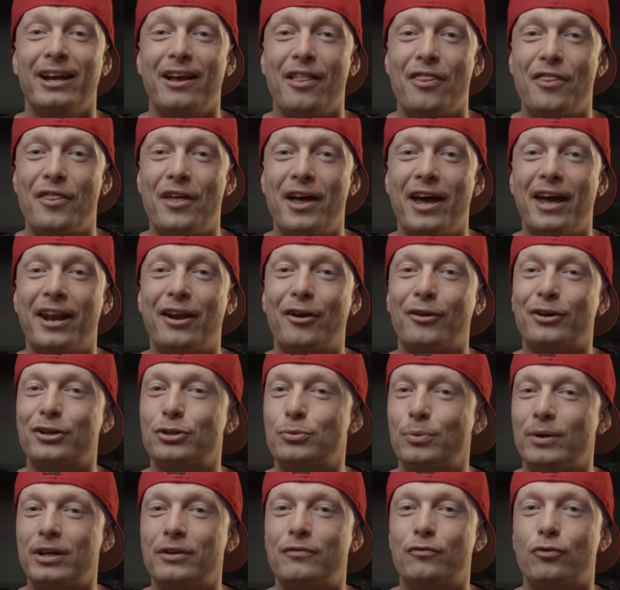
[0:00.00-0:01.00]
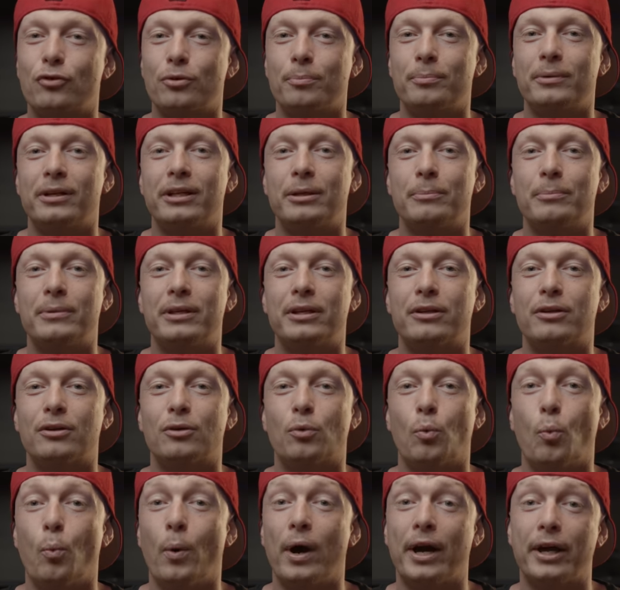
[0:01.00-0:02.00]
than on a 24mm
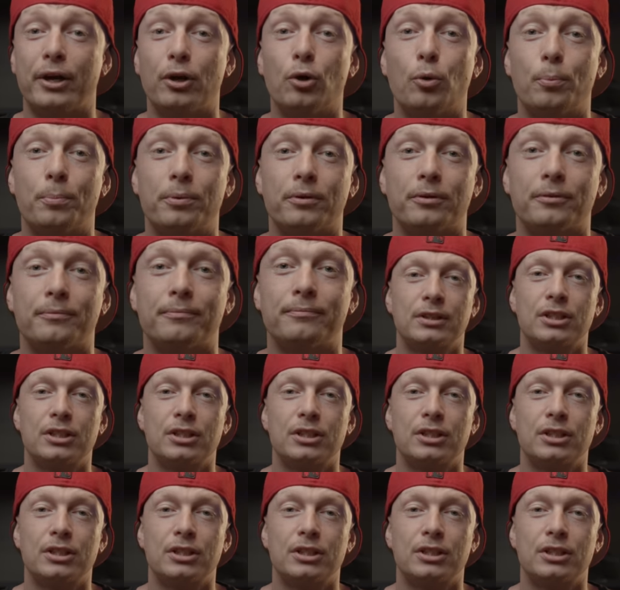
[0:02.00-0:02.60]
wide open.